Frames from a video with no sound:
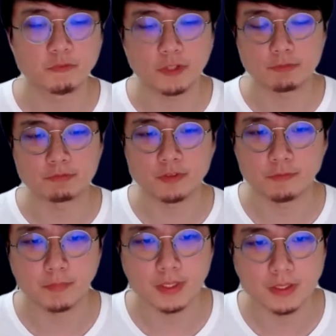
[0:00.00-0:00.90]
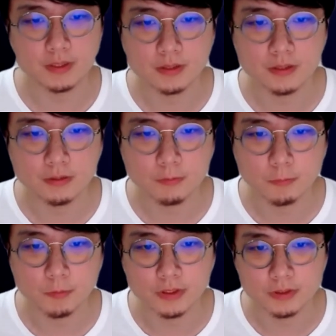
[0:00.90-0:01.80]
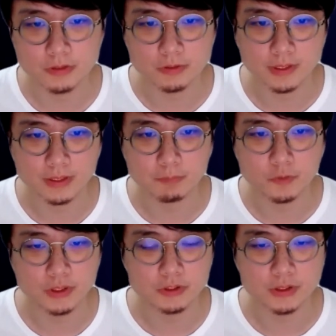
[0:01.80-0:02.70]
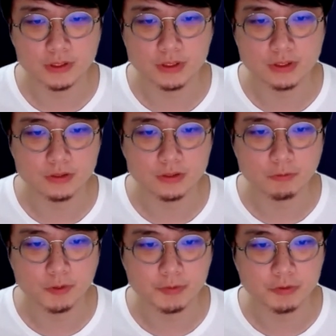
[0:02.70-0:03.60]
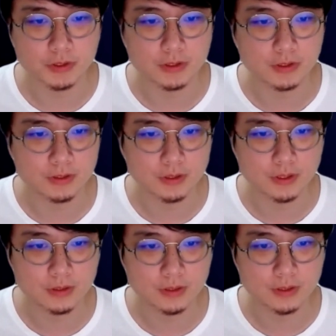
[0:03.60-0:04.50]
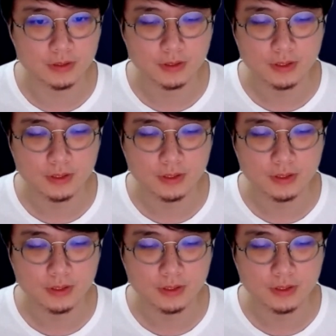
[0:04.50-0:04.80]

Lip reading: friends of mine were getting more interest in crypto trading, and then